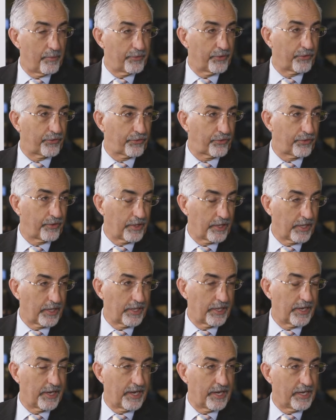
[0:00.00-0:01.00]

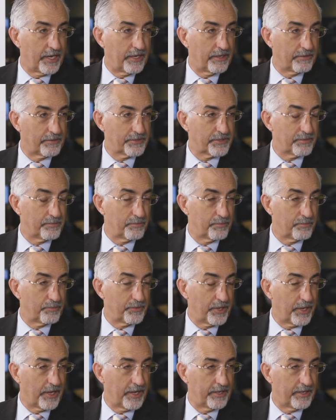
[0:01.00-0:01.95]
obviously some